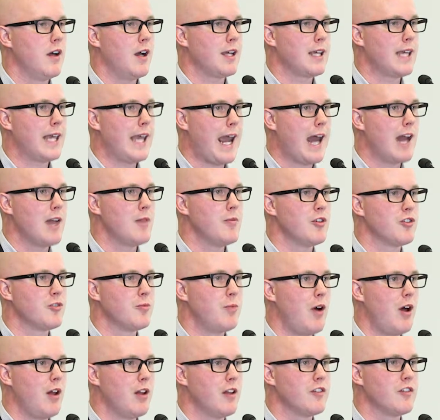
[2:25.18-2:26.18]
cannabis
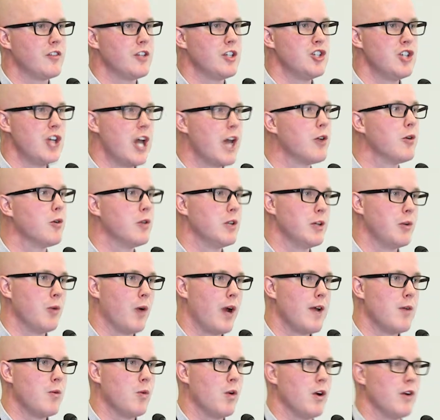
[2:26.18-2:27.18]
policy generally,
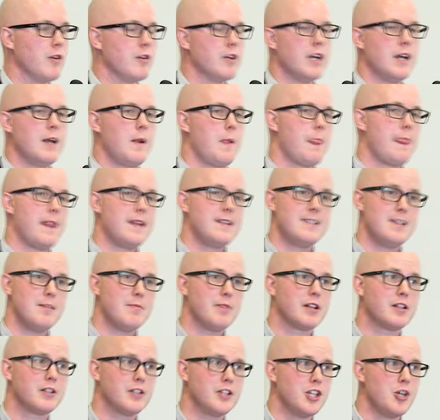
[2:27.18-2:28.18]
right? Where
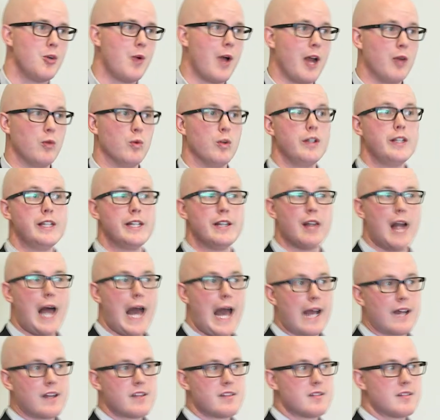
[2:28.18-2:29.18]
typically you had really
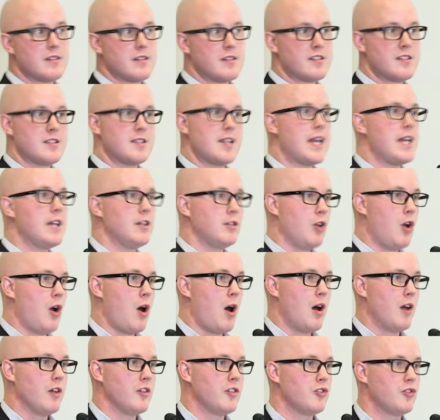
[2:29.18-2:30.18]
lax state
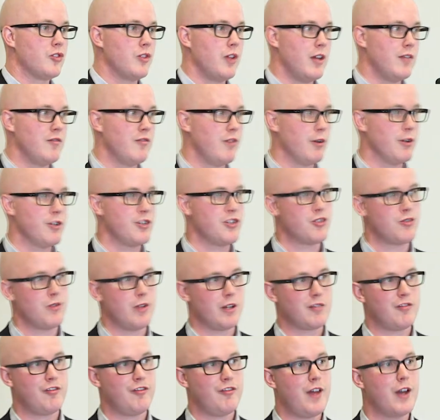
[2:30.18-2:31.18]
laws and very
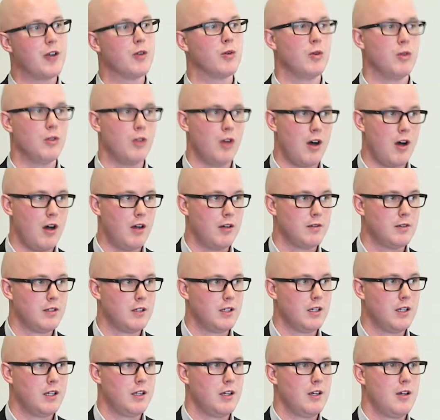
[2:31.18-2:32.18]
strict federal law.
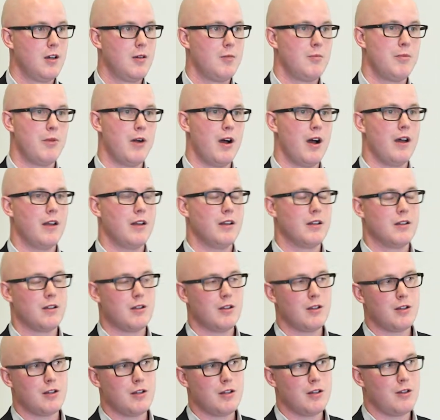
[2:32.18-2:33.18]
But
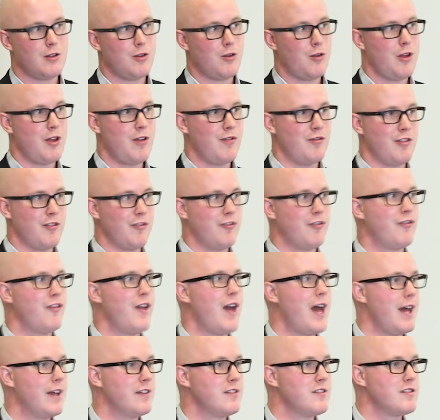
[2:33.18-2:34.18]
if the
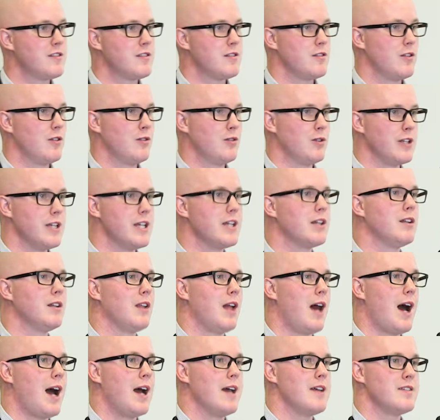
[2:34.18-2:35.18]
feds
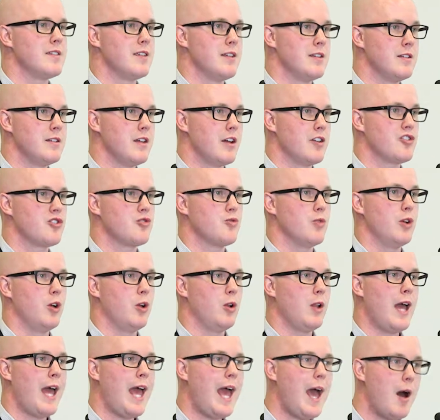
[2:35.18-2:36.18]
legalize
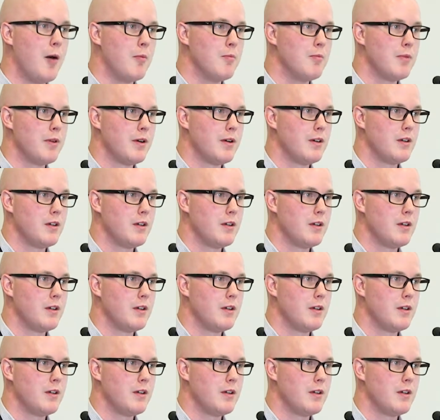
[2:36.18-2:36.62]
industrial hemp,